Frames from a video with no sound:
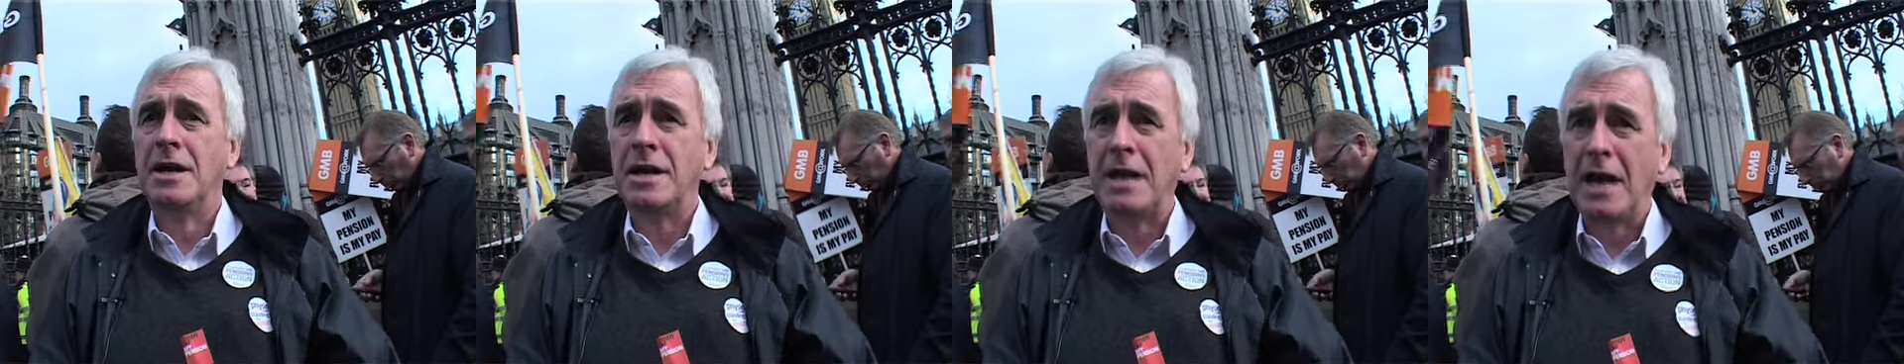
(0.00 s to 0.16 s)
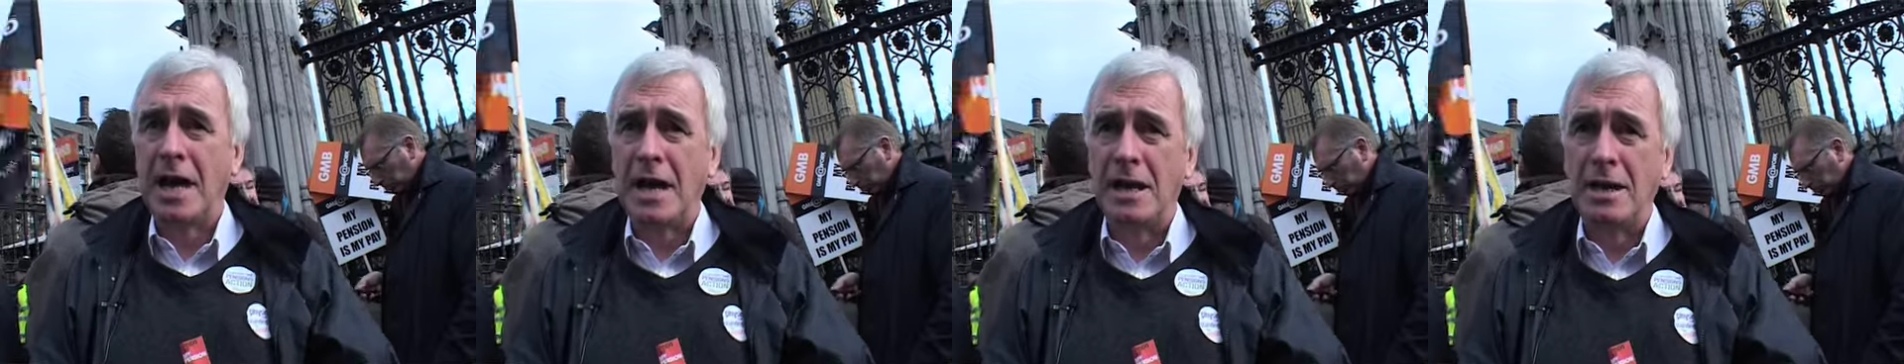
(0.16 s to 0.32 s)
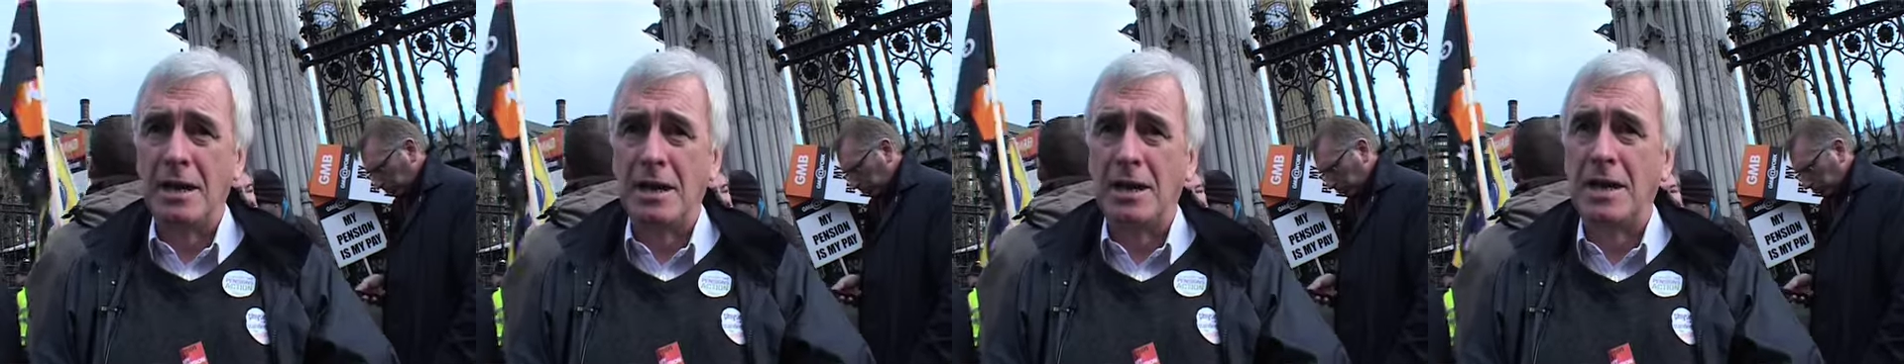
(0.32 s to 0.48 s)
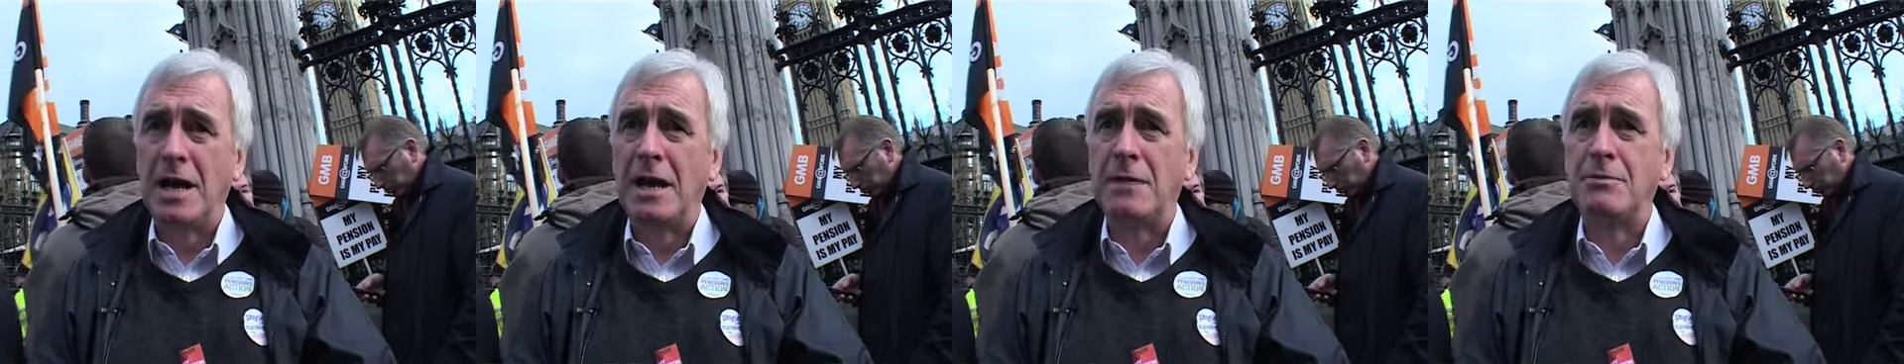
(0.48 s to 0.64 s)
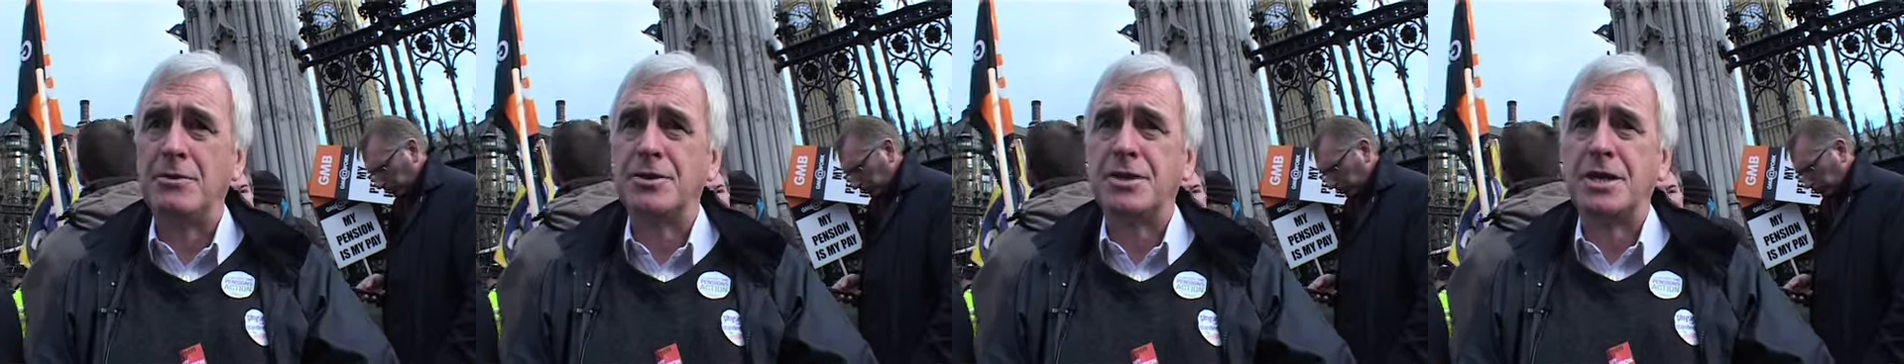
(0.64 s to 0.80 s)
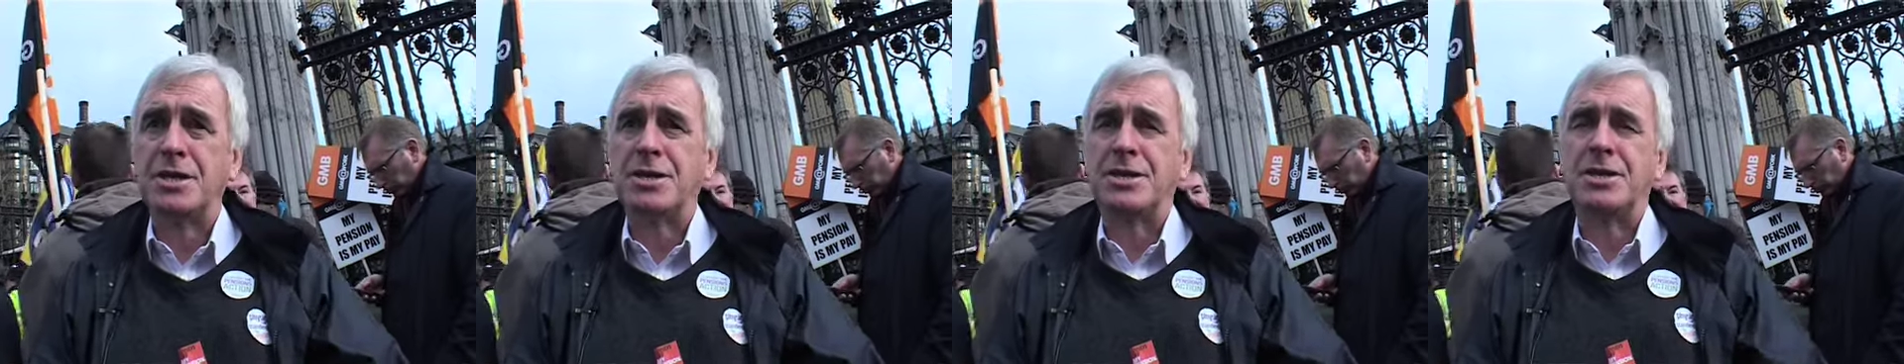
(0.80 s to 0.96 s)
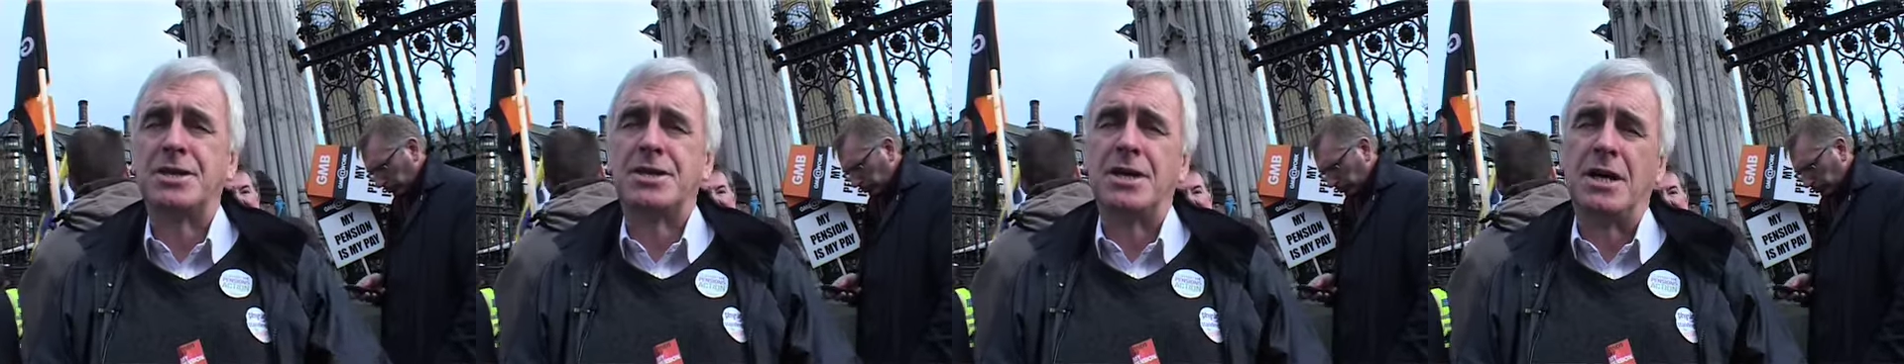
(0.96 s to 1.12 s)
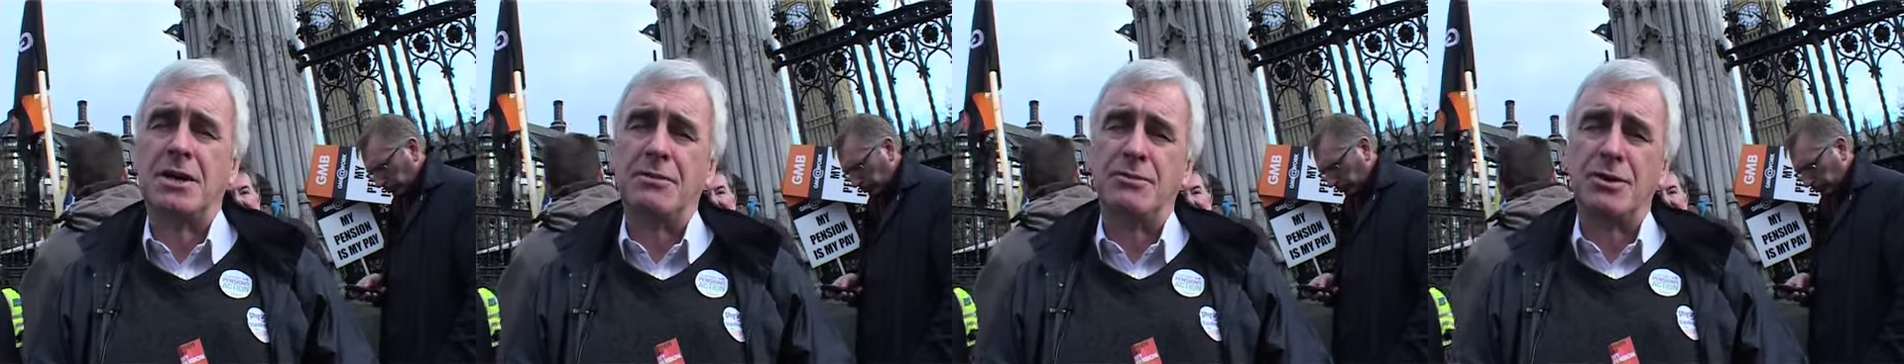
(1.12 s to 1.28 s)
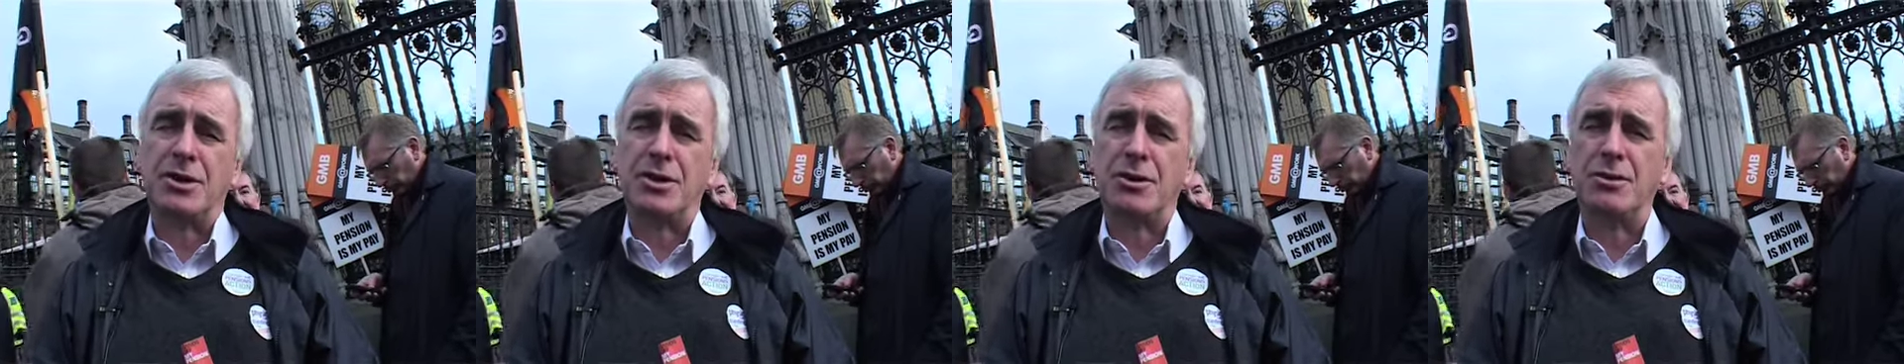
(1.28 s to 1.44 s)
again, it enables us to
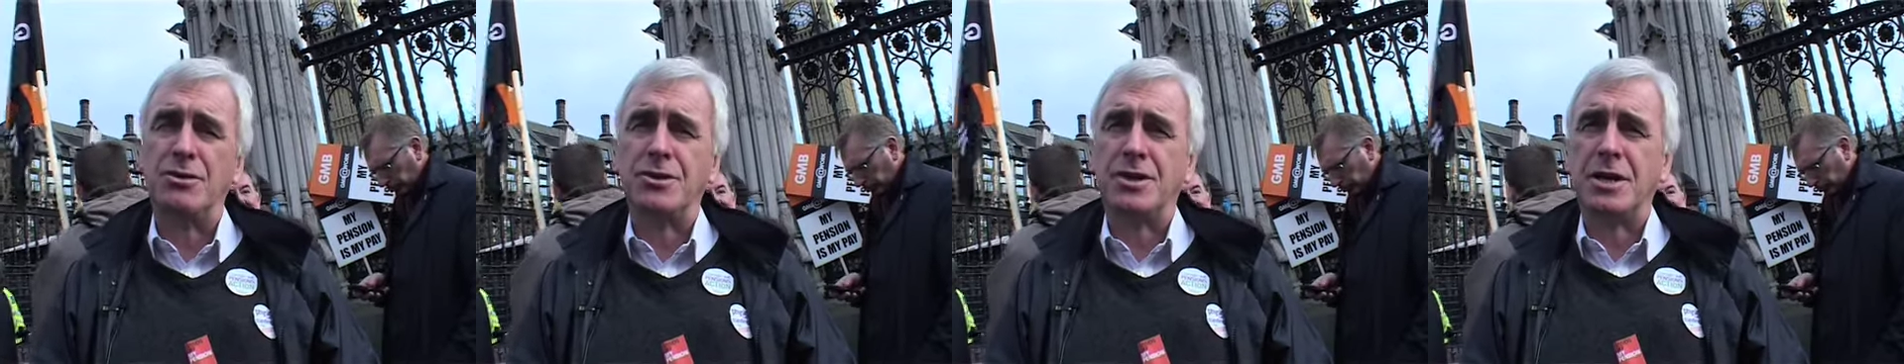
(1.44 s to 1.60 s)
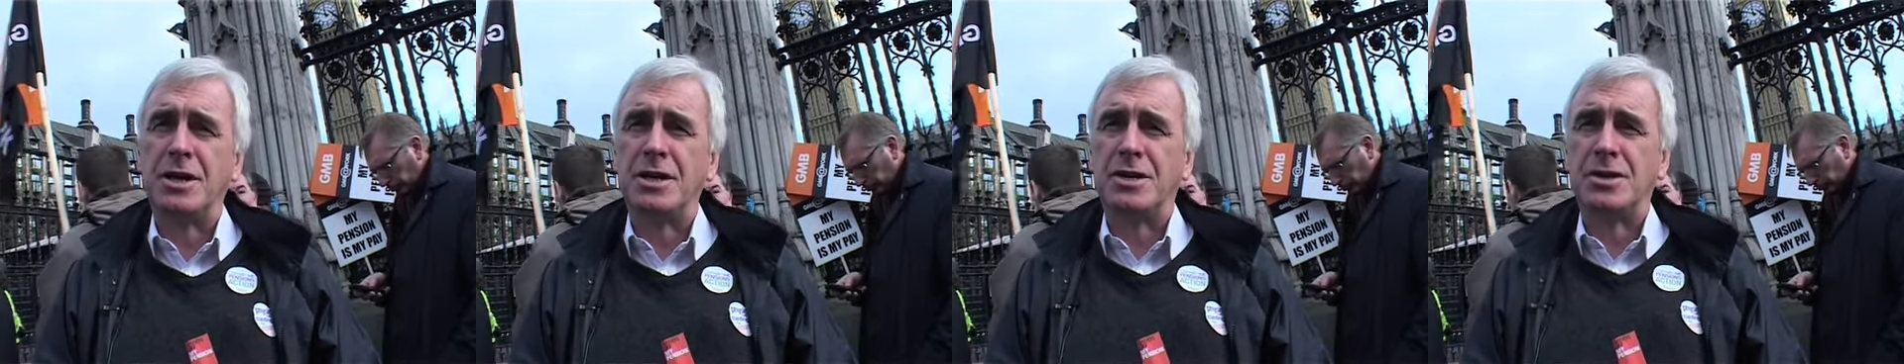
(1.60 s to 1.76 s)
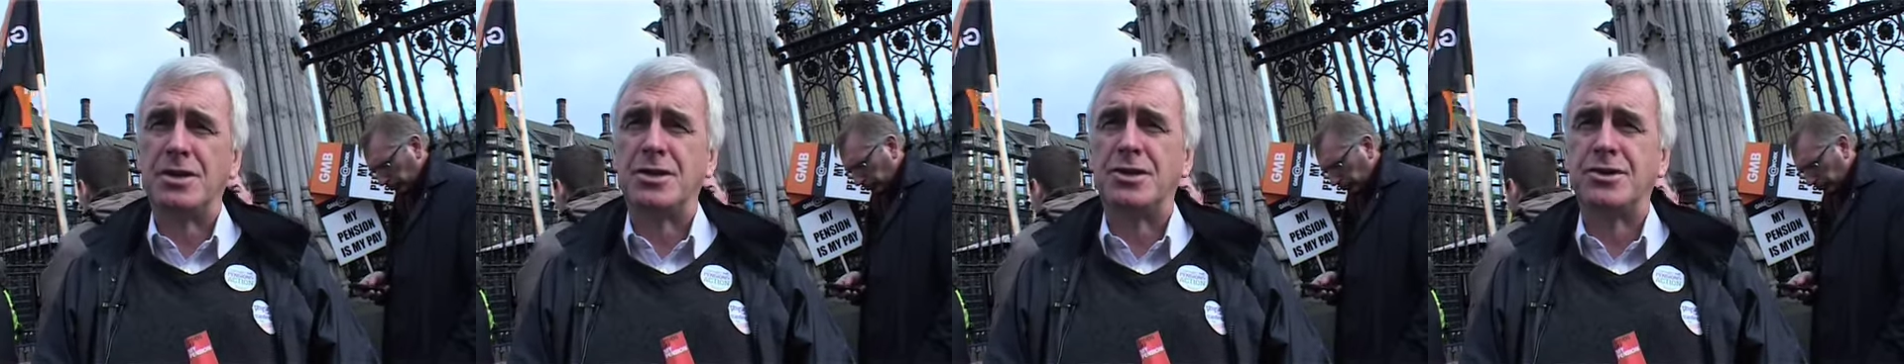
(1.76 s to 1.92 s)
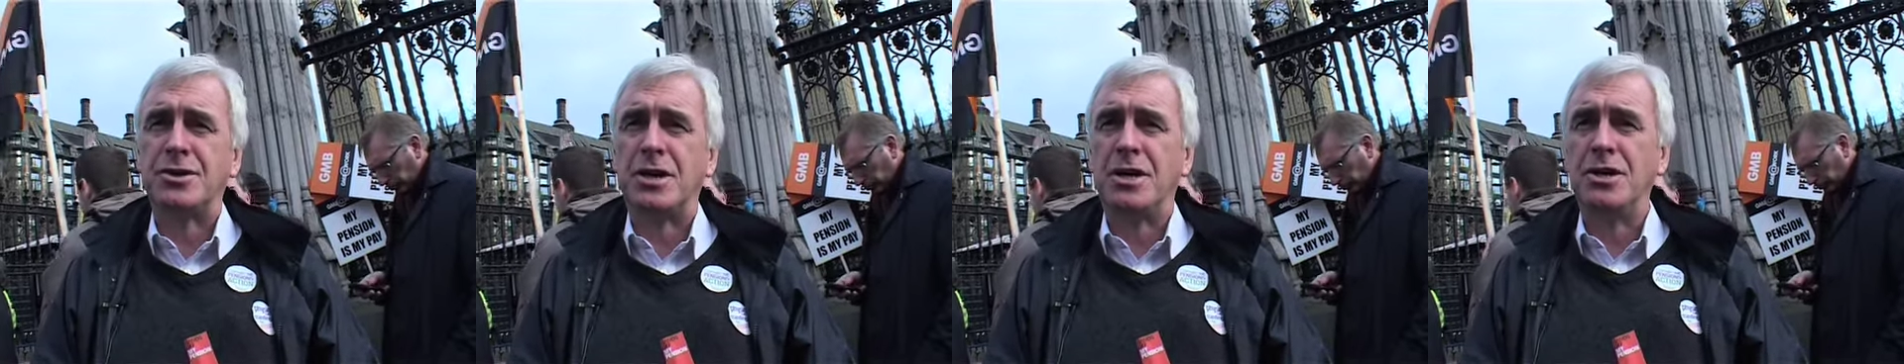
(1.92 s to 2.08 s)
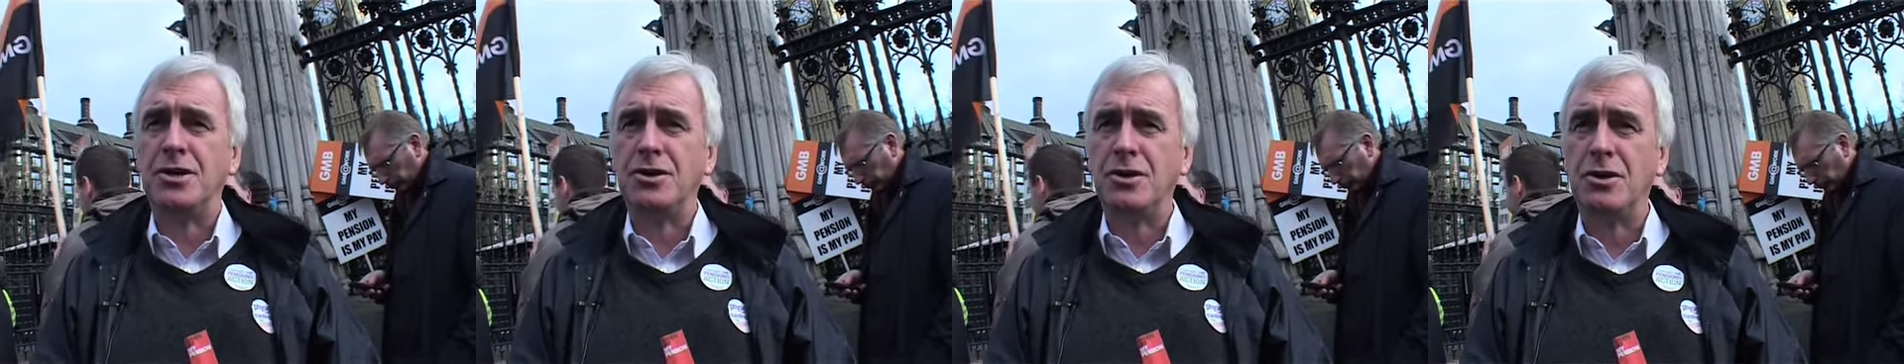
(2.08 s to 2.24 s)
start recruiting into the trade